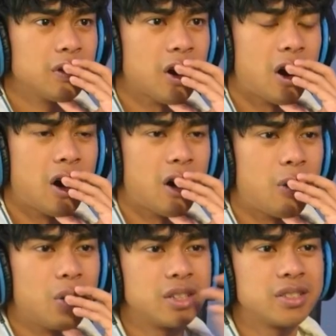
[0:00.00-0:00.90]
Aw,
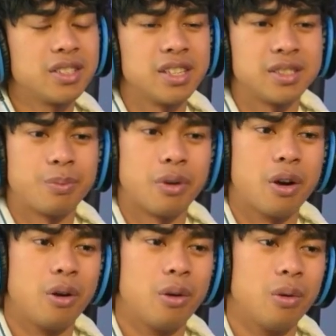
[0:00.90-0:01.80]
what is this,
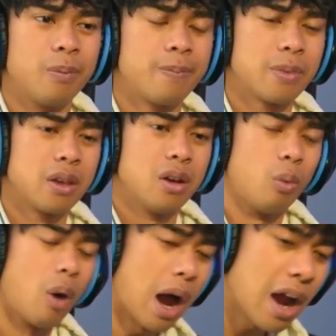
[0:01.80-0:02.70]
bro?
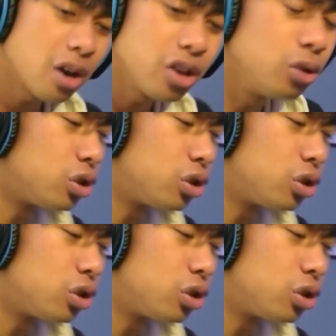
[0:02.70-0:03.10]
Why are you